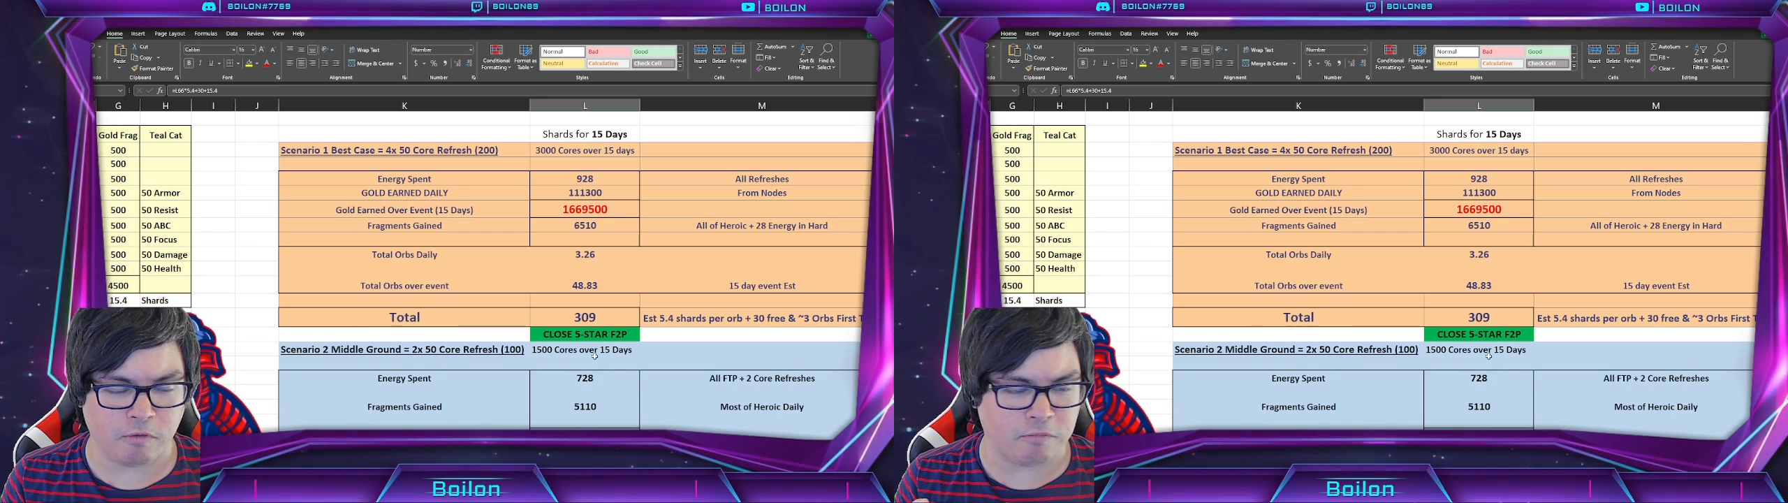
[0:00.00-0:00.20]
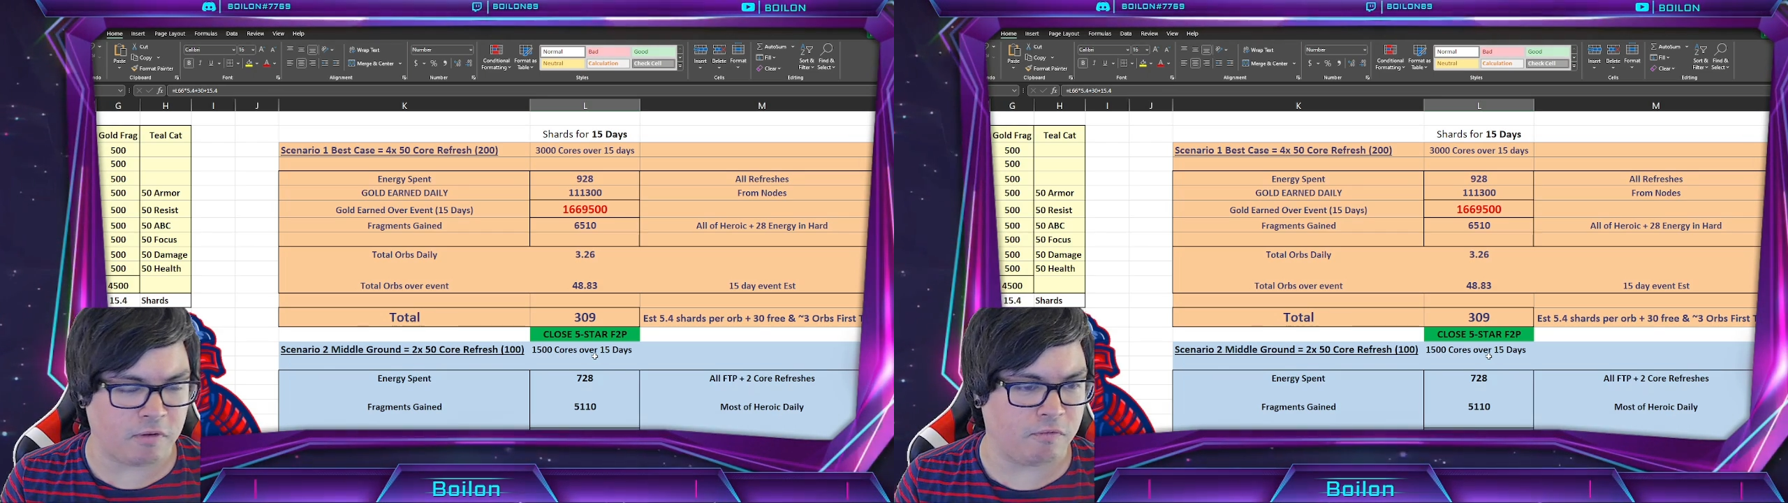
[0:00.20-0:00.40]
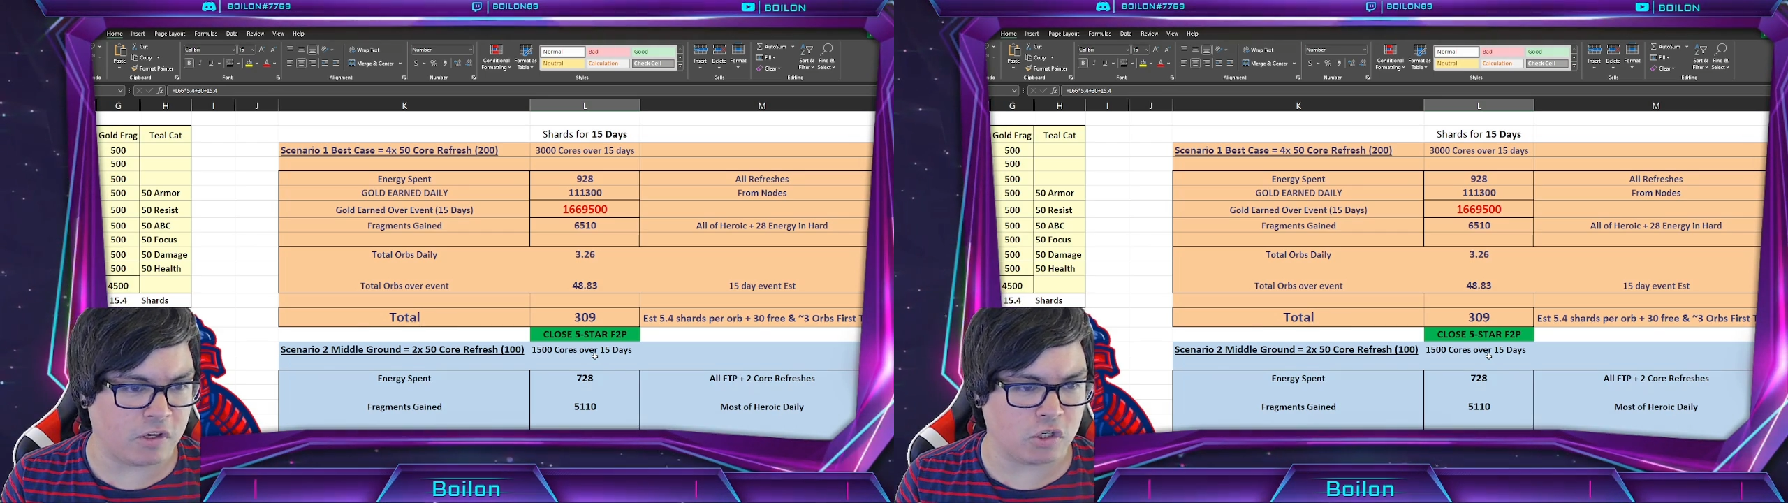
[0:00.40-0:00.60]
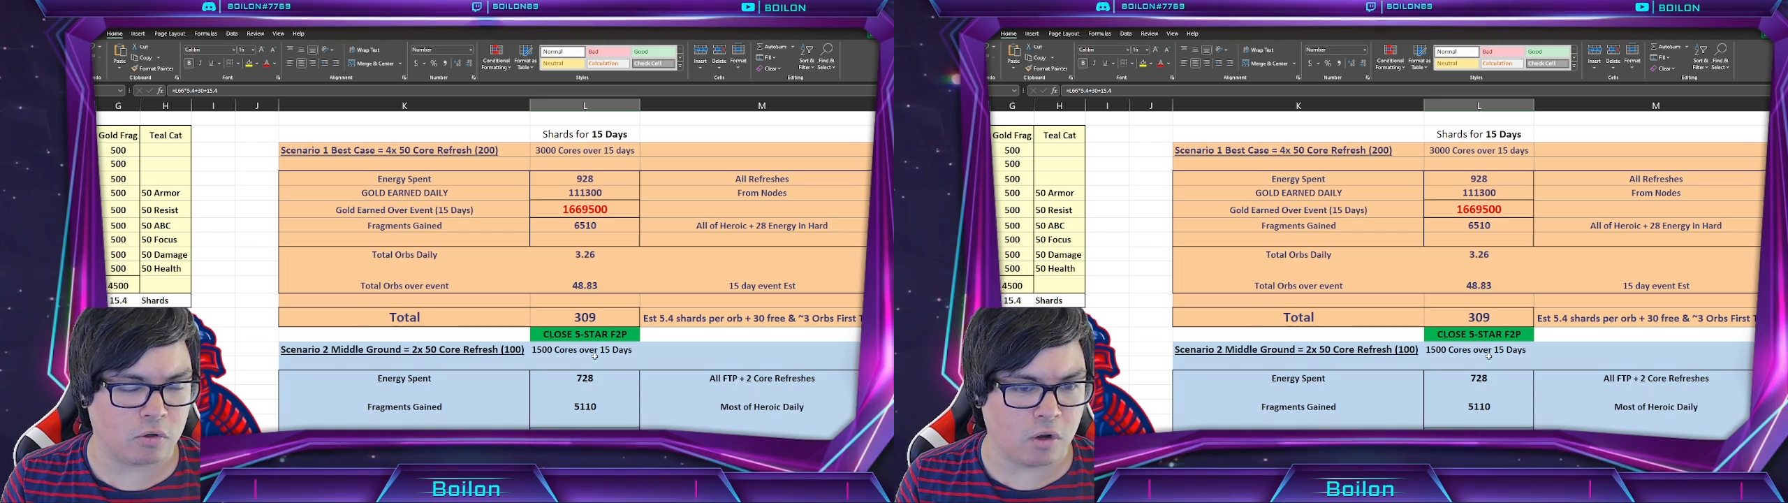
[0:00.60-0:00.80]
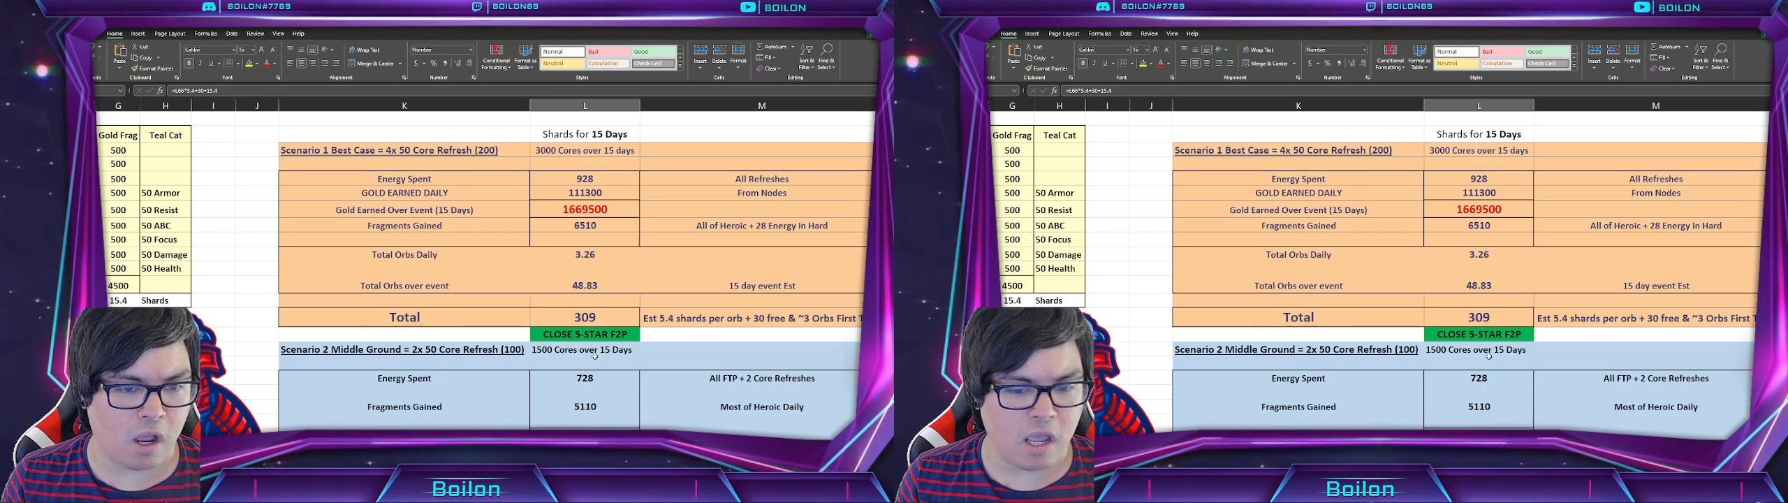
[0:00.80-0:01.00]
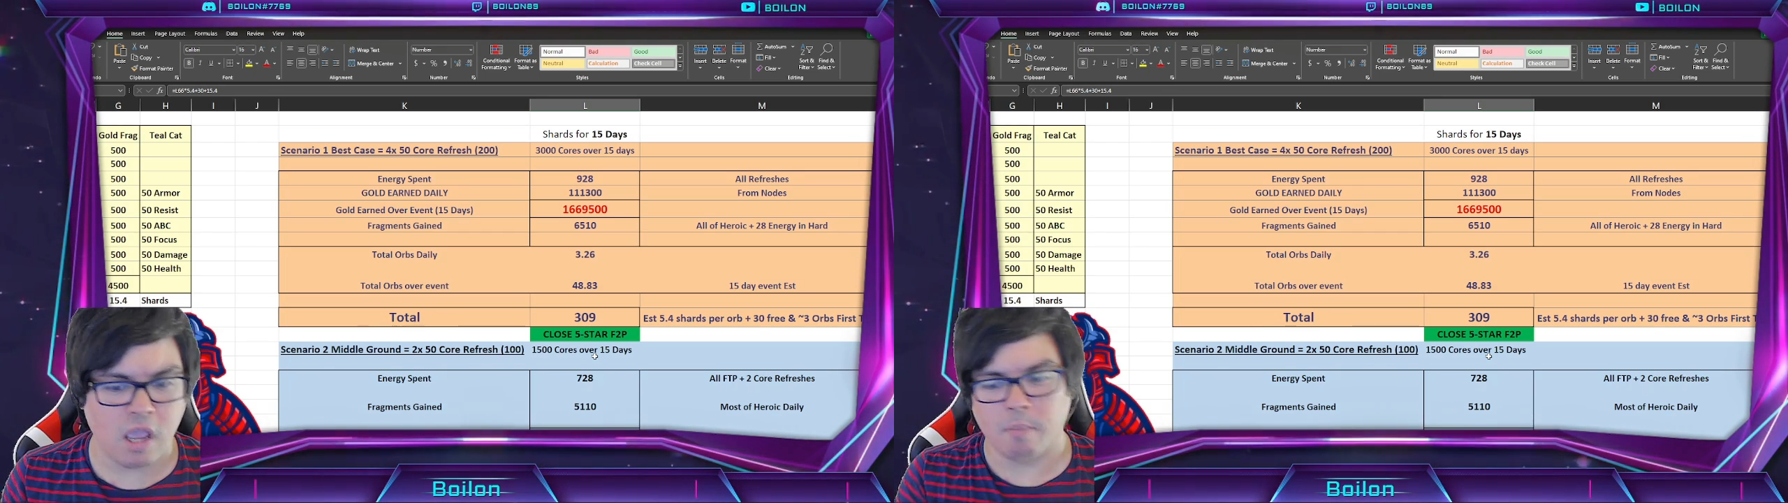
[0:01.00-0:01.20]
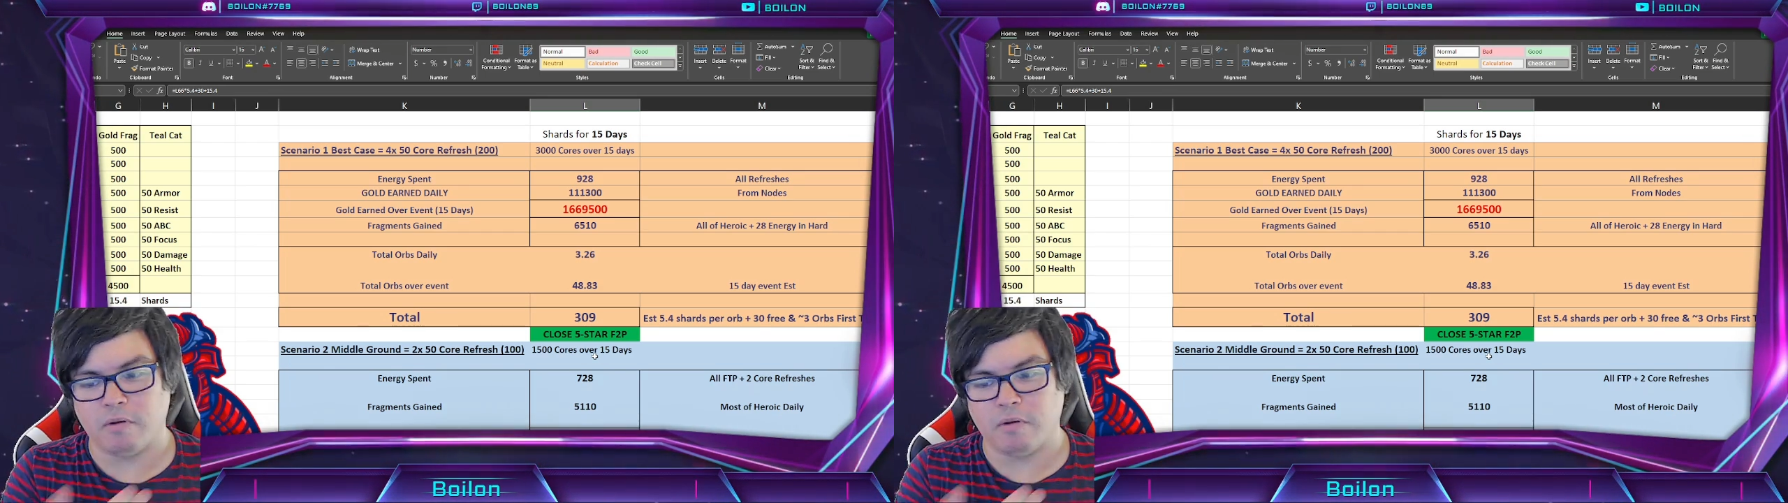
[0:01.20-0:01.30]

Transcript: for Viv Vision or not,